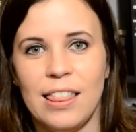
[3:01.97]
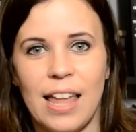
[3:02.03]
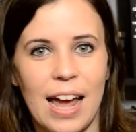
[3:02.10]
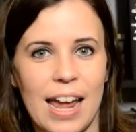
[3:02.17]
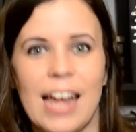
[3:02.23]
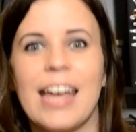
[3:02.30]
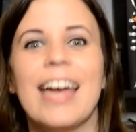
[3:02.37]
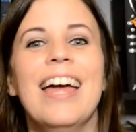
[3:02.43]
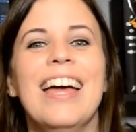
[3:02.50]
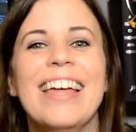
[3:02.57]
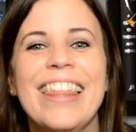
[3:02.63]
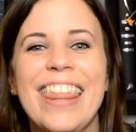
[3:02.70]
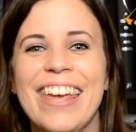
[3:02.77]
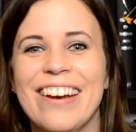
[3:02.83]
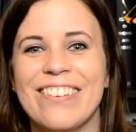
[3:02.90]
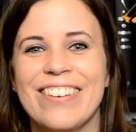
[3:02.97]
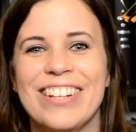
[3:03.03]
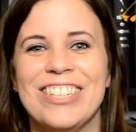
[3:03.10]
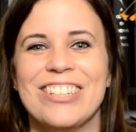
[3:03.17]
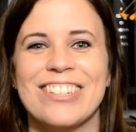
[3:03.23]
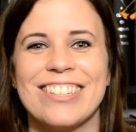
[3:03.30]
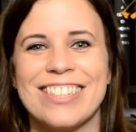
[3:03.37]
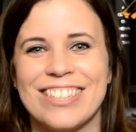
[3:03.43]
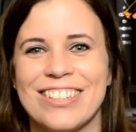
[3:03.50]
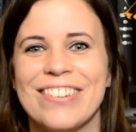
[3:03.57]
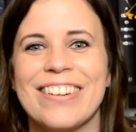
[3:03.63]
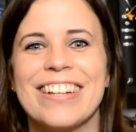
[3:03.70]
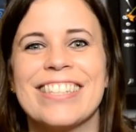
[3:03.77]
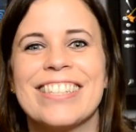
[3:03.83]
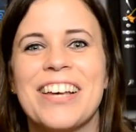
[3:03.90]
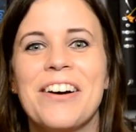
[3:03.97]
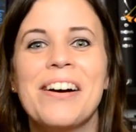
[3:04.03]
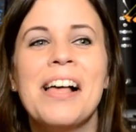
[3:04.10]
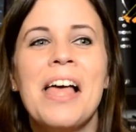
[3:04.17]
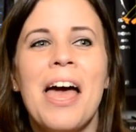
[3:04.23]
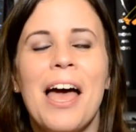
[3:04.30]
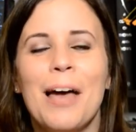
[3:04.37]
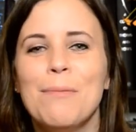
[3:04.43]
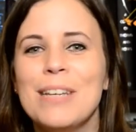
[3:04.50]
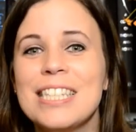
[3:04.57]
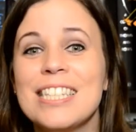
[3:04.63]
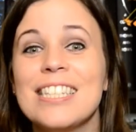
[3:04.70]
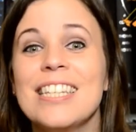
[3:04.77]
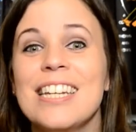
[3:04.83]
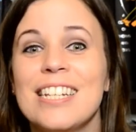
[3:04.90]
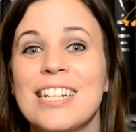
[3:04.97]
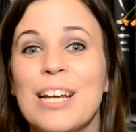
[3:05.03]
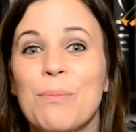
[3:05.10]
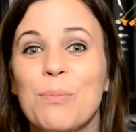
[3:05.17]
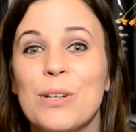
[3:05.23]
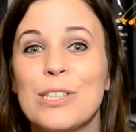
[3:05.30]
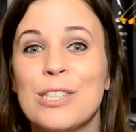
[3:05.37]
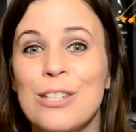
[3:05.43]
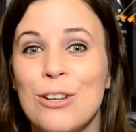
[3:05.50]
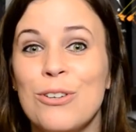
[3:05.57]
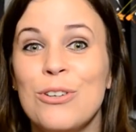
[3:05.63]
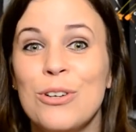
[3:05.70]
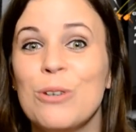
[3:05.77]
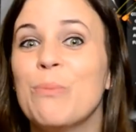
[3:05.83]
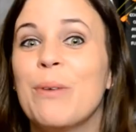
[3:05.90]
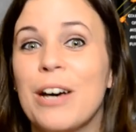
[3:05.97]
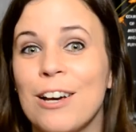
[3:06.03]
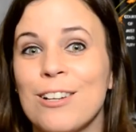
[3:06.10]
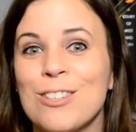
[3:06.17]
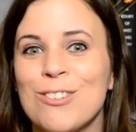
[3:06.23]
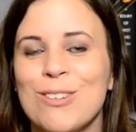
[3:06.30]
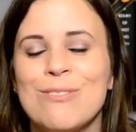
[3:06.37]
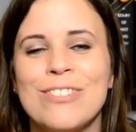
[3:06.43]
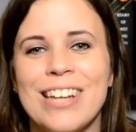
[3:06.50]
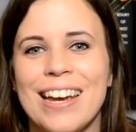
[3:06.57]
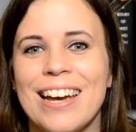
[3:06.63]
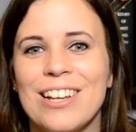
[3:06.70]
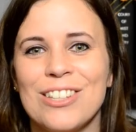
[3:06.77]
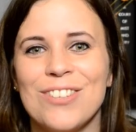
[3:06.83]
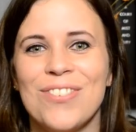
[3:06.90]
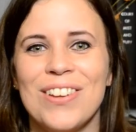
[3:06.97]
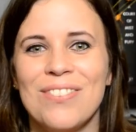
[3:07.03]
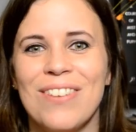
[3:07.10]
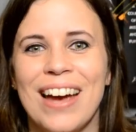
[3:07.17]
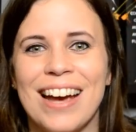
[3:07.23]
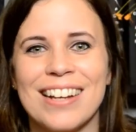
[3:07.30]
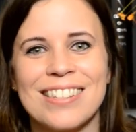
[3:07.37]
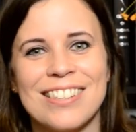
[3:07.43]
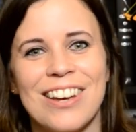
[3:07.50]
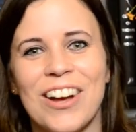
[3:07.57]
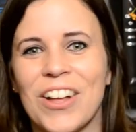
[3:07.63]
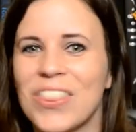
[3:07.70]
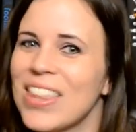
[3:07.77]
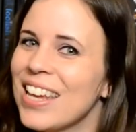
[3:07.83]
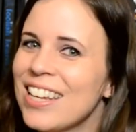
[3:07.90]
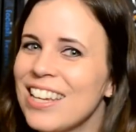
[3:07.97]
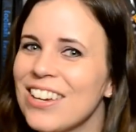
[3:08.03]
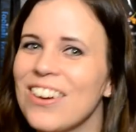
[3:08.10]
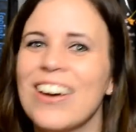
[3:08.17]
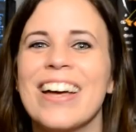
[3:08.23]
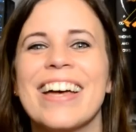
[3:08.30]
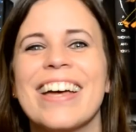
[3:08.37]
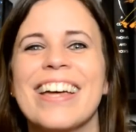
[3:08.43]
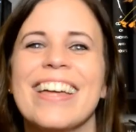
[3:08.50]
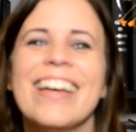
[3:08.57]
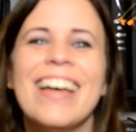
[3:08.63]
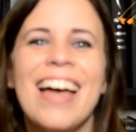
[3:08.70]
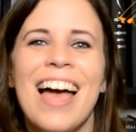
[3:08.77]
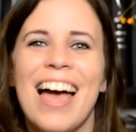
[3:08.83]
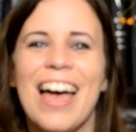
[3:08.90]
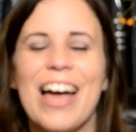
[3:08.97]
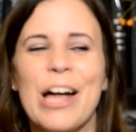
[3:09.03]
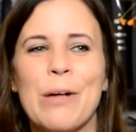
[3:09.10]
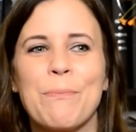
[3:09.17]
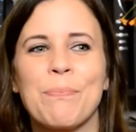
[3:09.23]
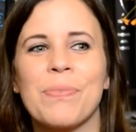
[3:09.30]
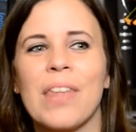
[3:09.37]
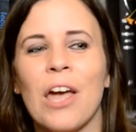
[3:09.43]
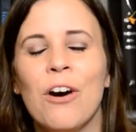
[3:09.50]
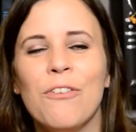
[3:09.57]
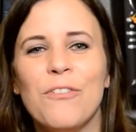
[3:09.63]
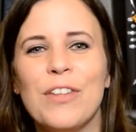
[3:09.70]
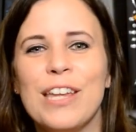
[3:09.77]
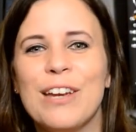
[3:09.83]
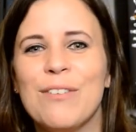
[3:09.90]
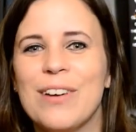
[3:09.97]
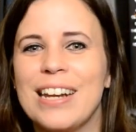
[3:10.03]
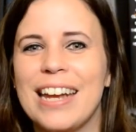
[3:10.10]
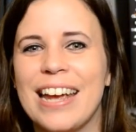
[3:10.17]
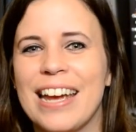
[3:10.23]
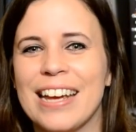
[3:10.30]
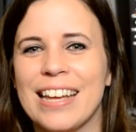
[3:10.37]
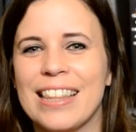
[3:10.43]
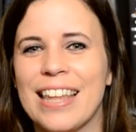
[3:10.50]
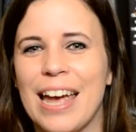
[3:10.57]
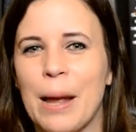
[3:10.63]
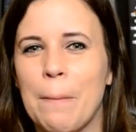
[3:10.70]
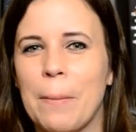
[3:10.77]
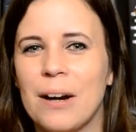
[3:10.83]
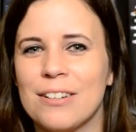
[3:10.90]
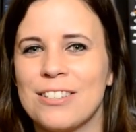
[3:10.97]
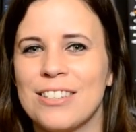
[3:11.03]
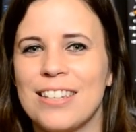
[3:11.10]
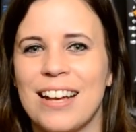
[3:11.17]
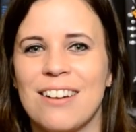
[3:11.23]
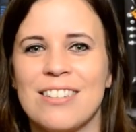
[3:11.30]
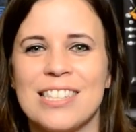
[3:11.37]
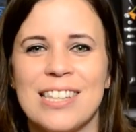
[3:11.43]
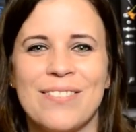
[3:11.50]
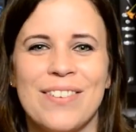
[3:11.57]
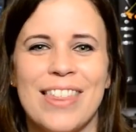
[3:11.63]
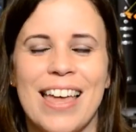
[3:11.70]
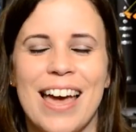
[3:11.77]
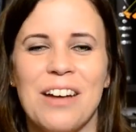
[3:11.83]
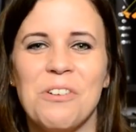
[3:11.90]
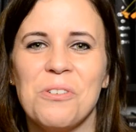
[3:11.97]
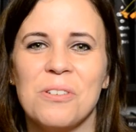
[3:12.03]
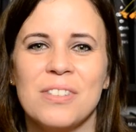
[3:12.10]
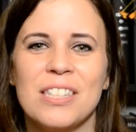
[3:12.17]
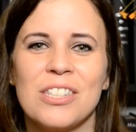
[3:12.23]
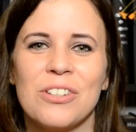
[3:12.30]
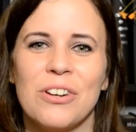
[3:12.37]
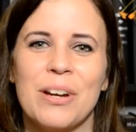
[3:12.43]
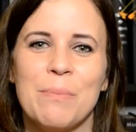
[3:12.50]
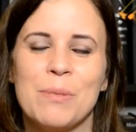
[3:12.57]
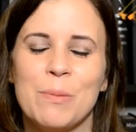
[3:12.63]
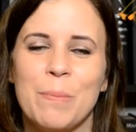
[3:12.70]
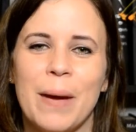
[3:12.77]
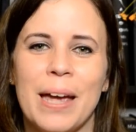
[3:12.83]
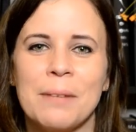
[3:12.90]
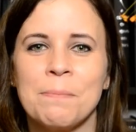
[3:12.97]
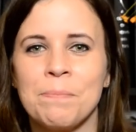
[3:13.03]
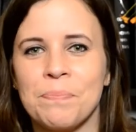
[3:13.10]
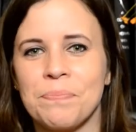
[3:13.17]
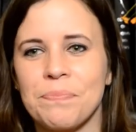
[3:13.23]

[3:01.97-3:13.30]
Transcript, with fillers: like the original story. So I basically ended up with two new books from J L's feedback, so thank you. um, hopefully one day I can like parcel out some of that old script, but